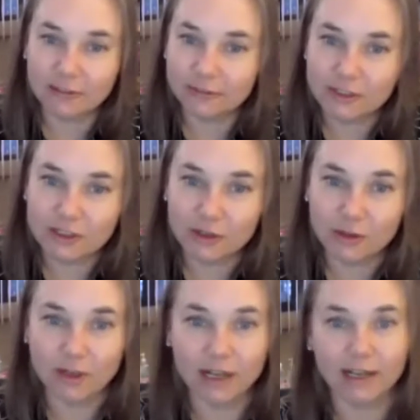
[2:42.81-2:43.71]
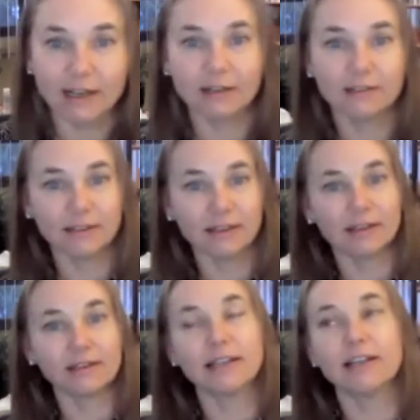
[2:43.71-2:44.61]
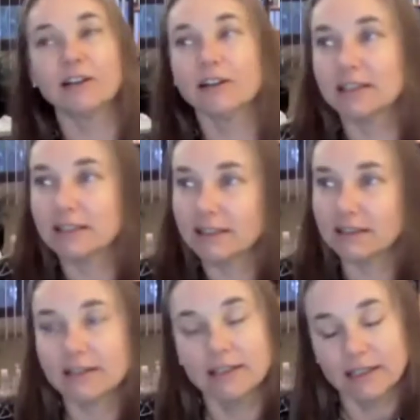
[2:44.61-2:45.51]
So I here in the